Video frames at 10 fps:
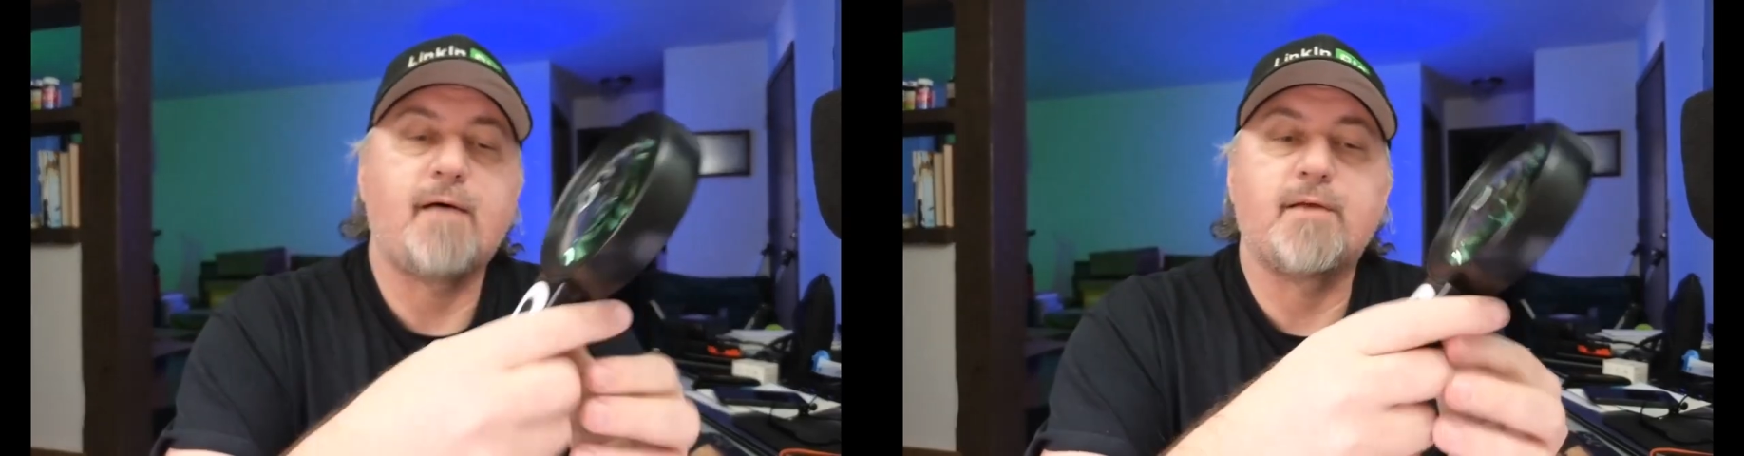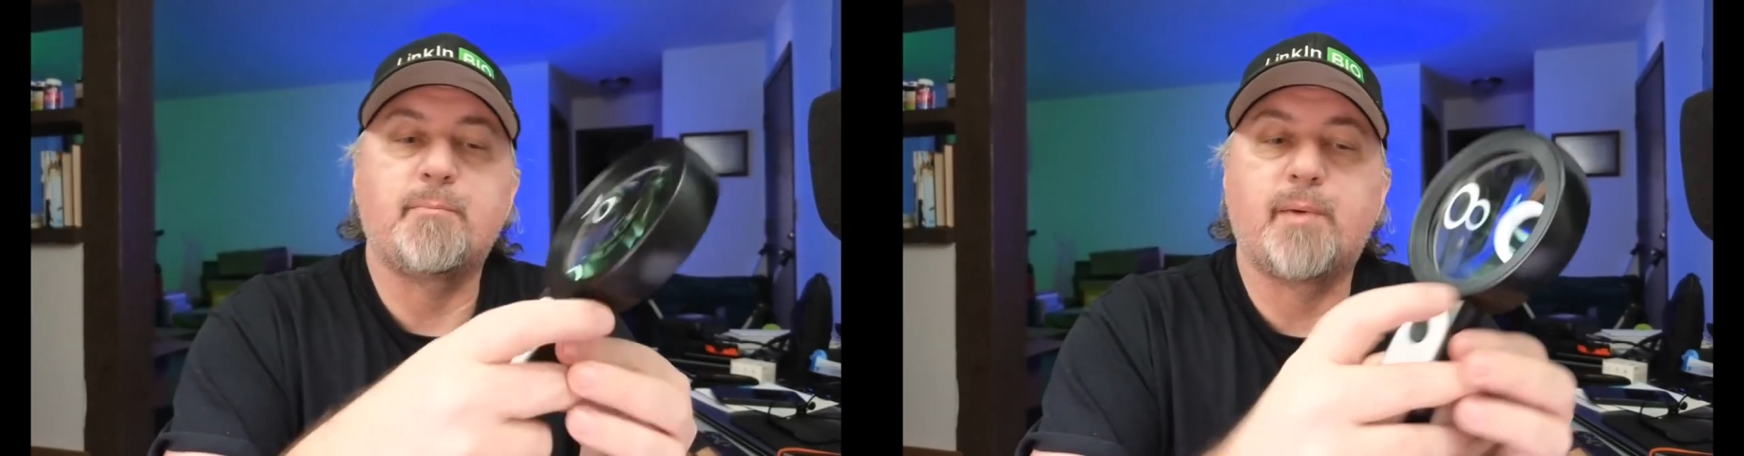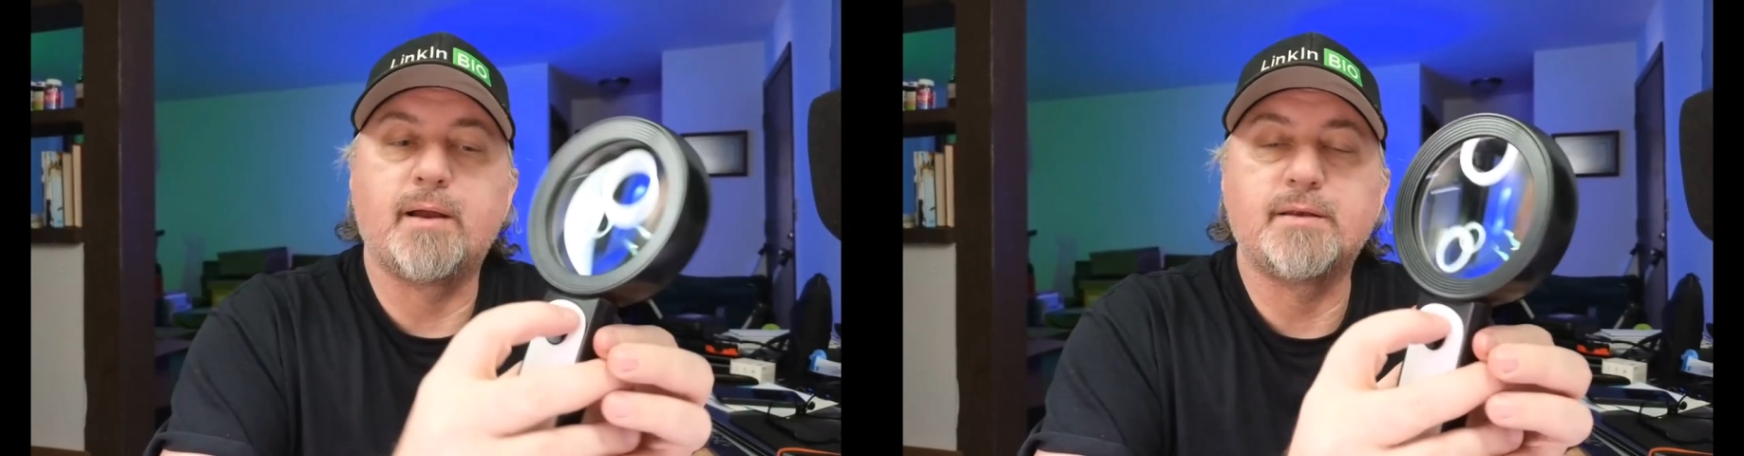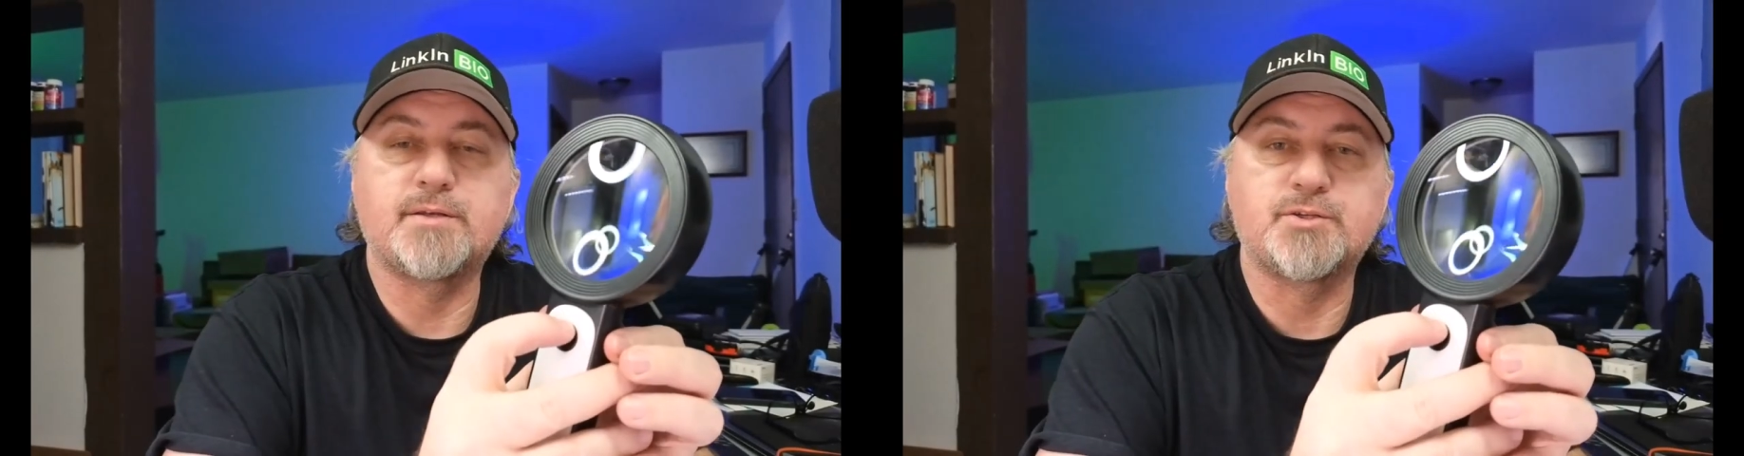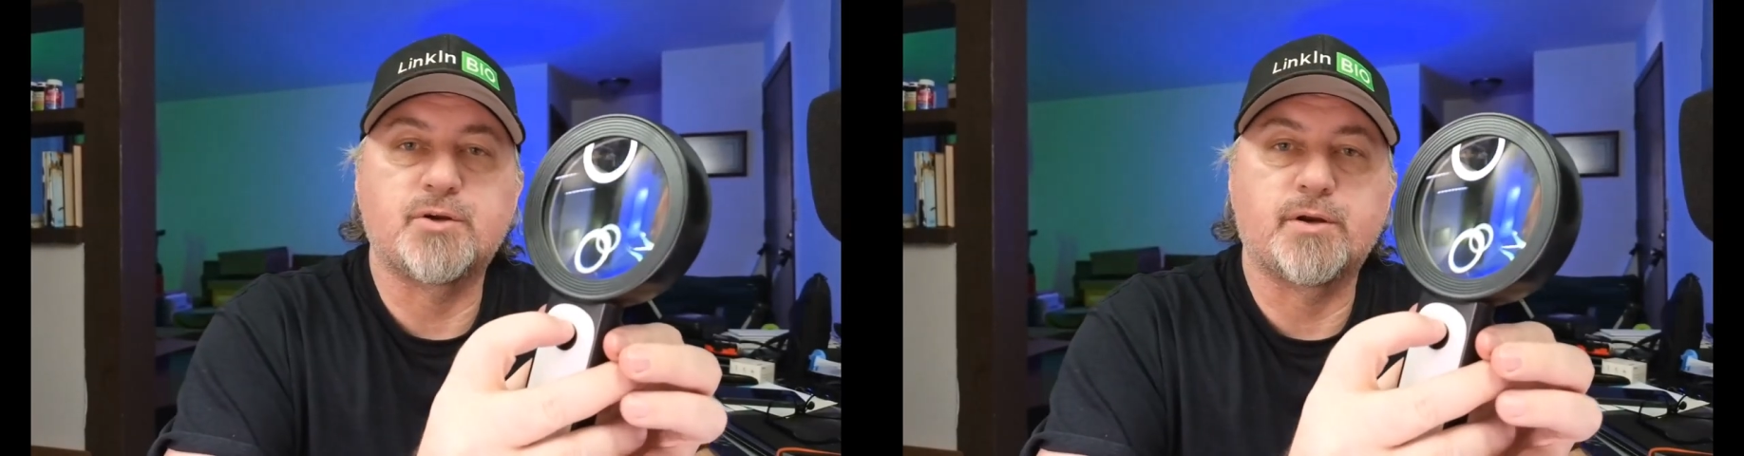a button
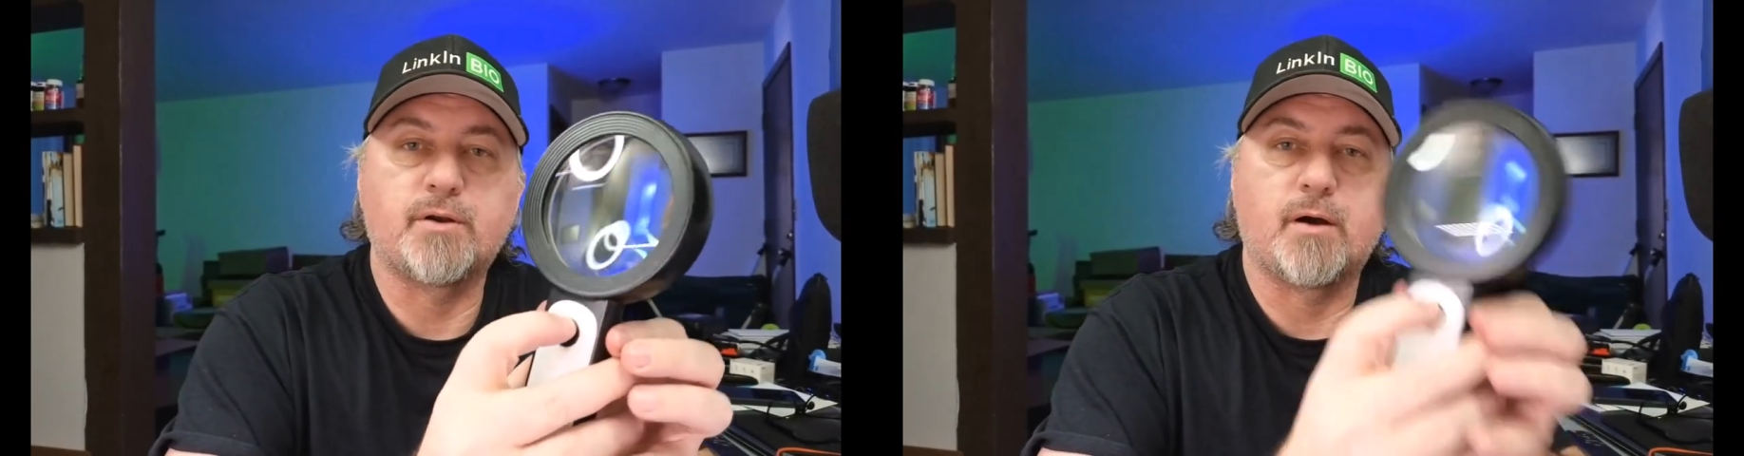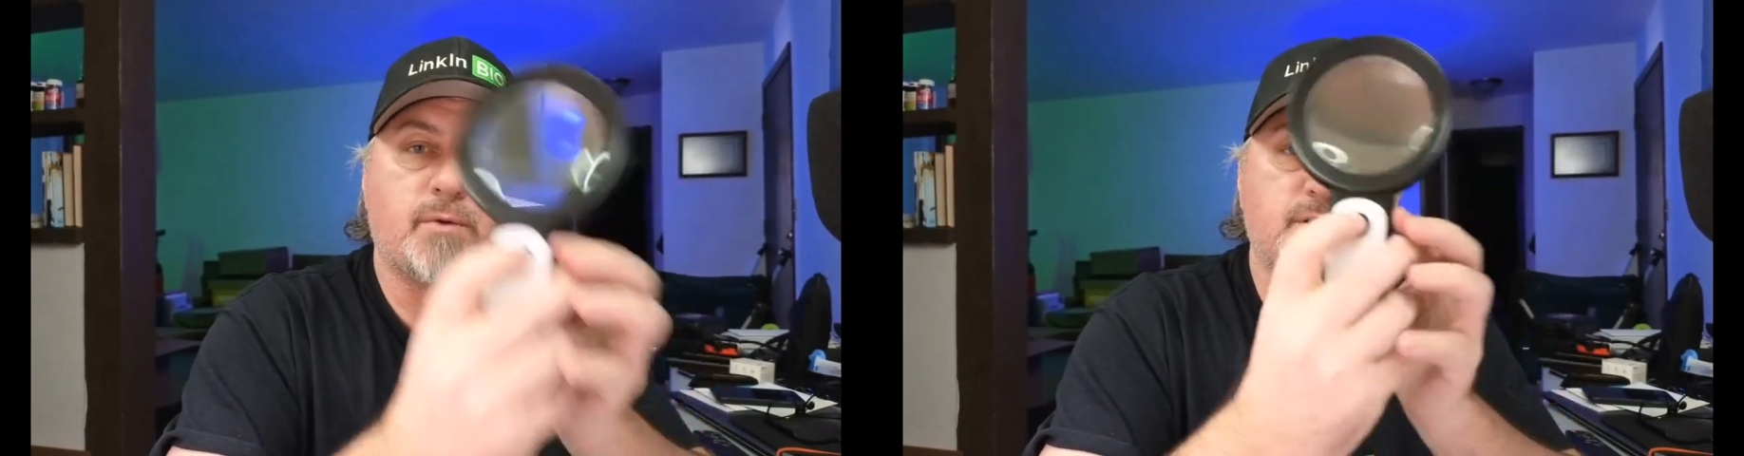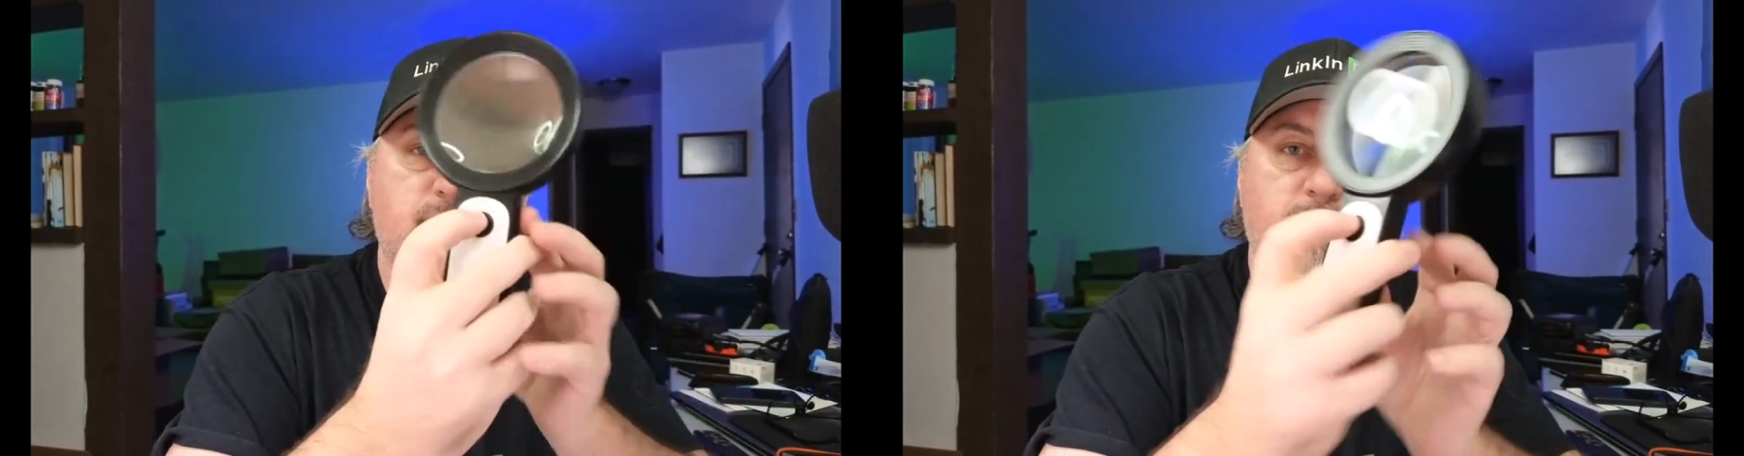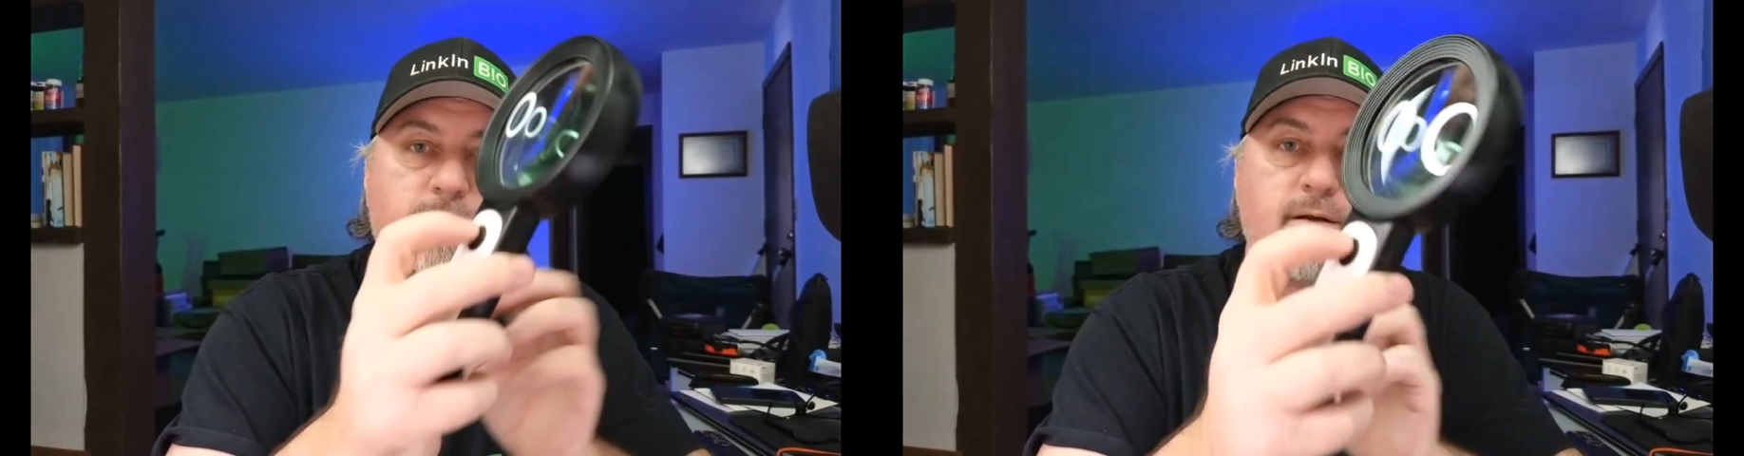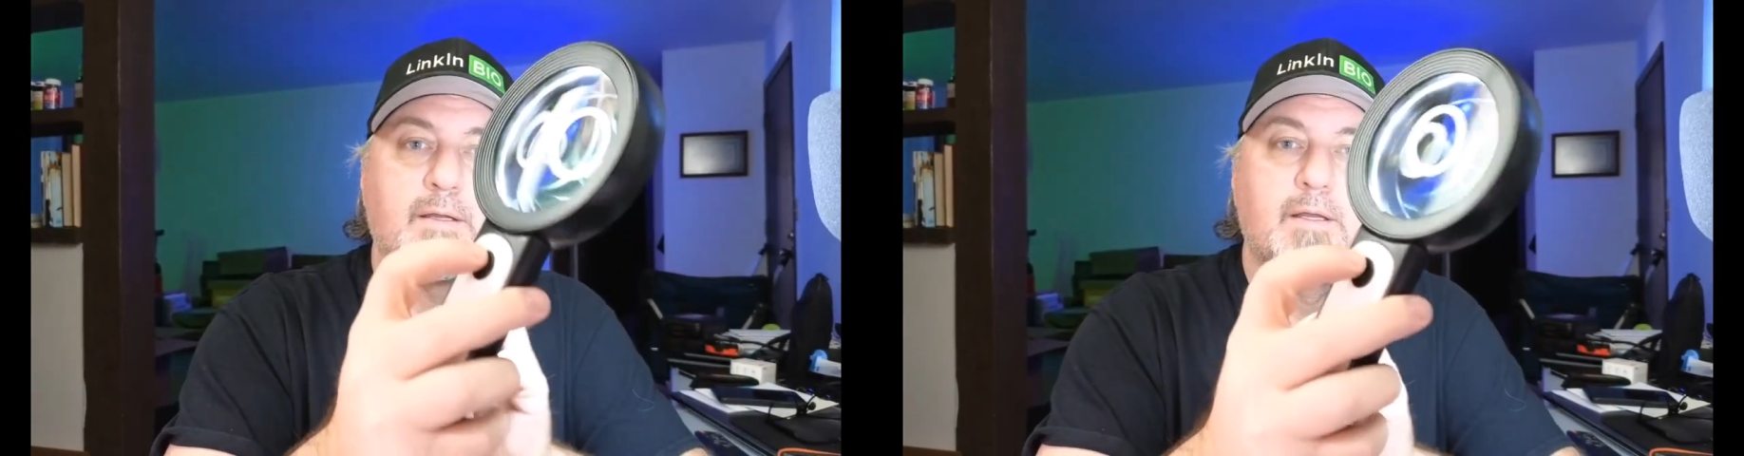to turn it on, which is right
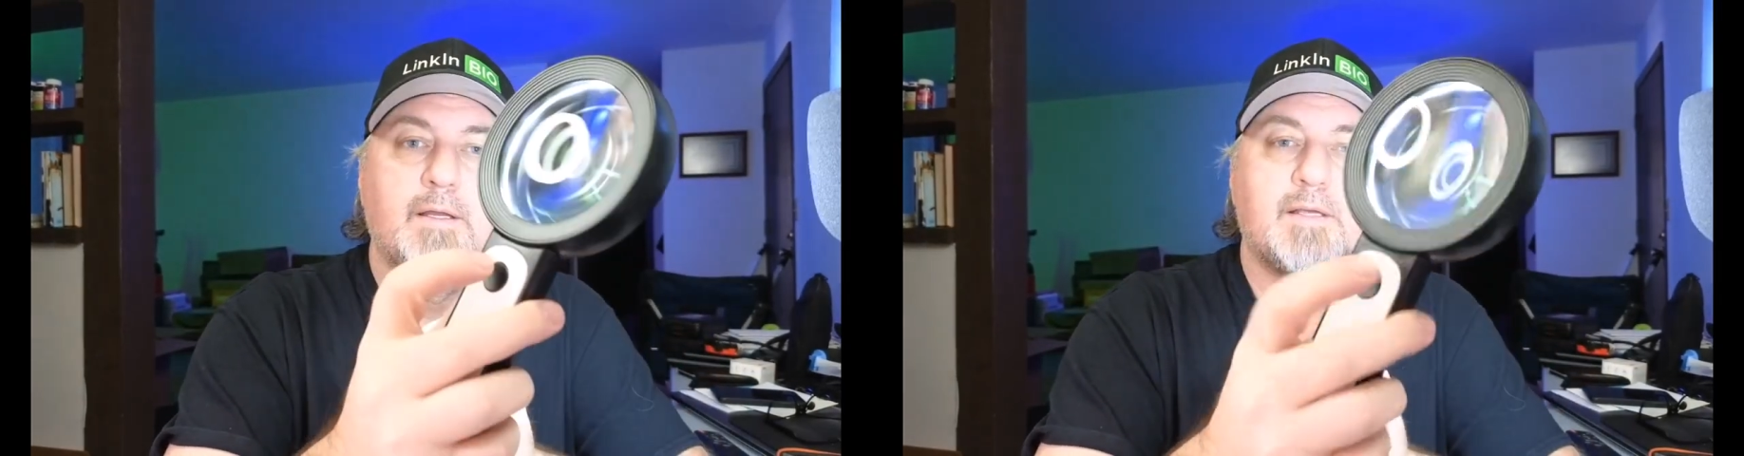here.